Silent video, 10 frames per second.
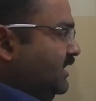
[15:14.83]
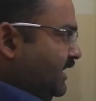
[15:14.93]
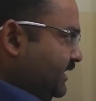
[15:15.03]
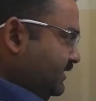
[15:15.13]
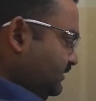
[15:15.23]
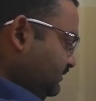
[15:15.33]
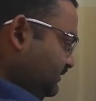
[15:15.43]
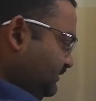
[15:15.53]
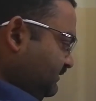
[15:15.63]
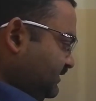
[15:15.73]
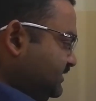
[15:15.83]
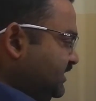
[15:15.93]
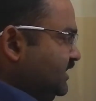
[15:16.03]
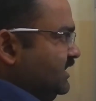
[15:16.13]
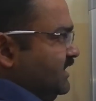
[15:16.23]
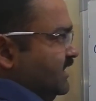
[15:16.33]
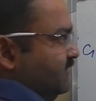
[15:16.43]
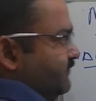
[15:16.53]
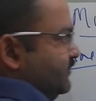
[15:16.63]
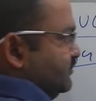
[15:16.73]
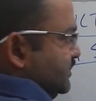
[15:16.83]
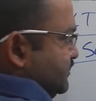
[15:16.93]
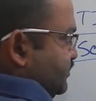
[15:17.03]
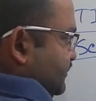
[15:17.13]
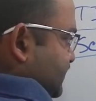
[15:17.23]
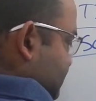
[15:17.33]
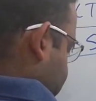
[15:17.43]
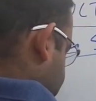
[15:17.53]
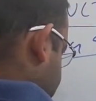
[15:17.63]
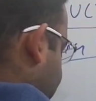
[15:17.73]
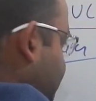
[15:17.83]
and DEF to this processor,